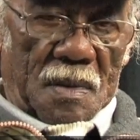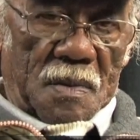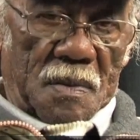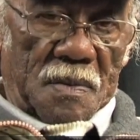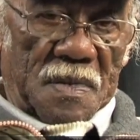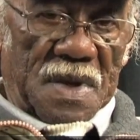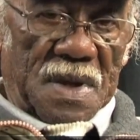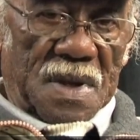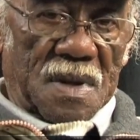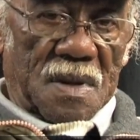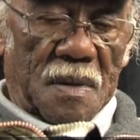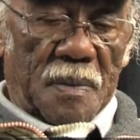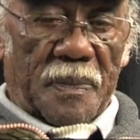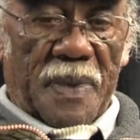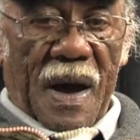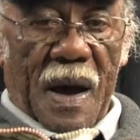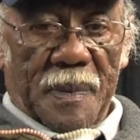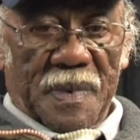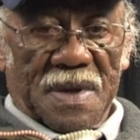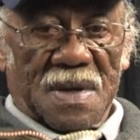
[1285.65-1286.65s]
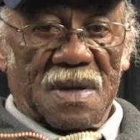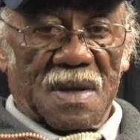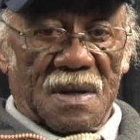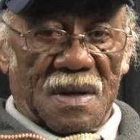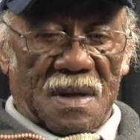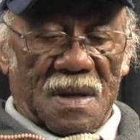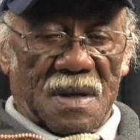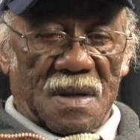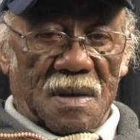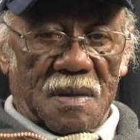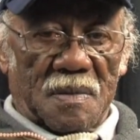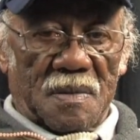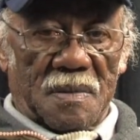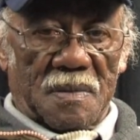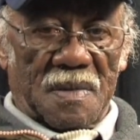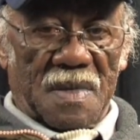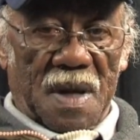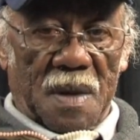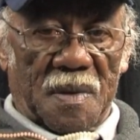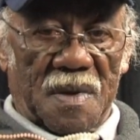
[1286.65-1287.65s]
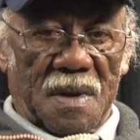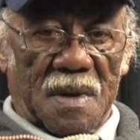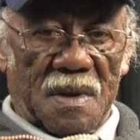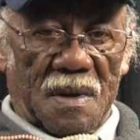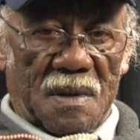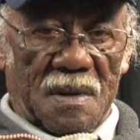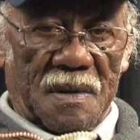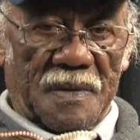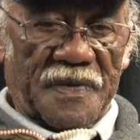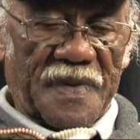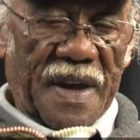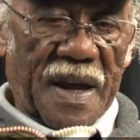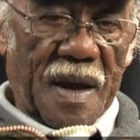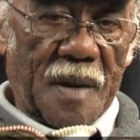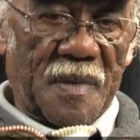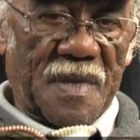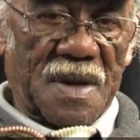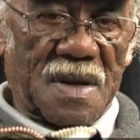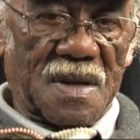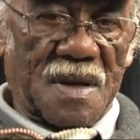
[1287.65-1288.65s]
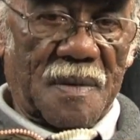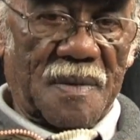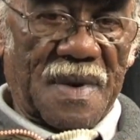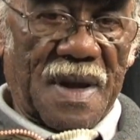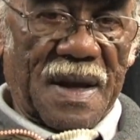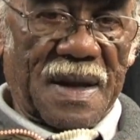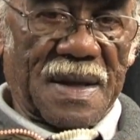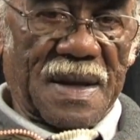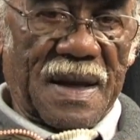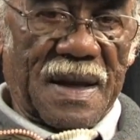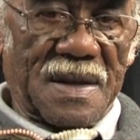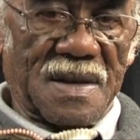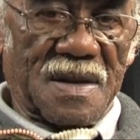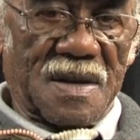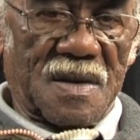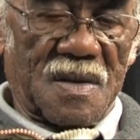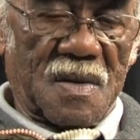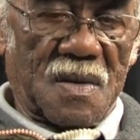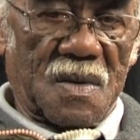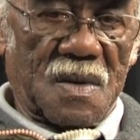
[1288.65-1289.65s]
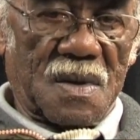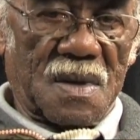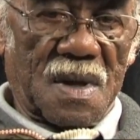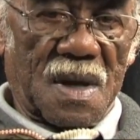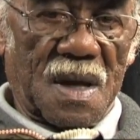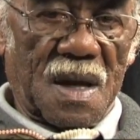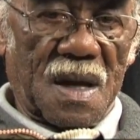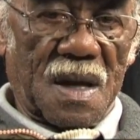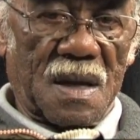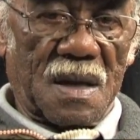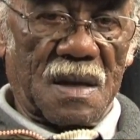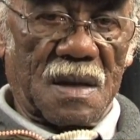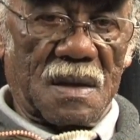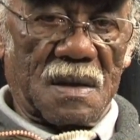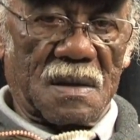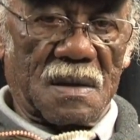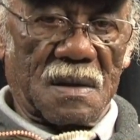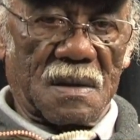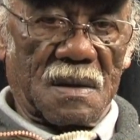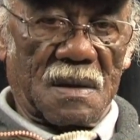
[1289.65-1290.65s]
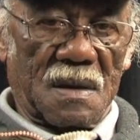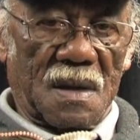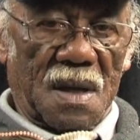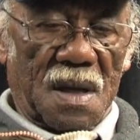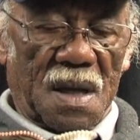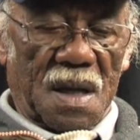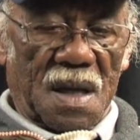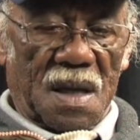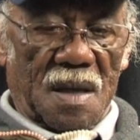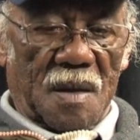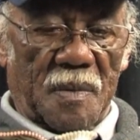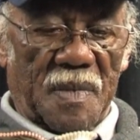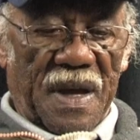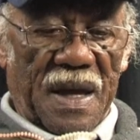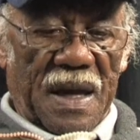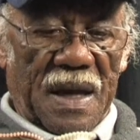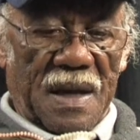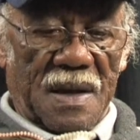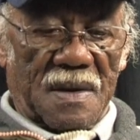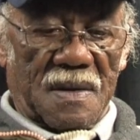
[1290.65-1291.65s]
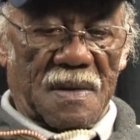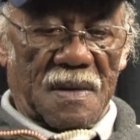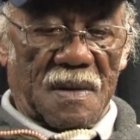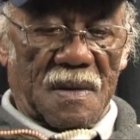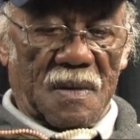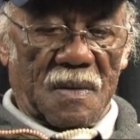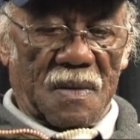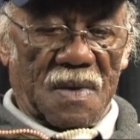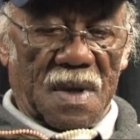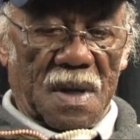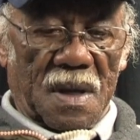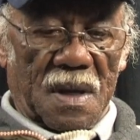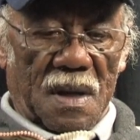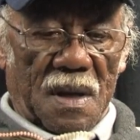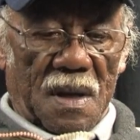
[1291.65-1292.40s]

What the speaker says: meet the papa son and maybe the family, something like that, and they had this, in the beds, the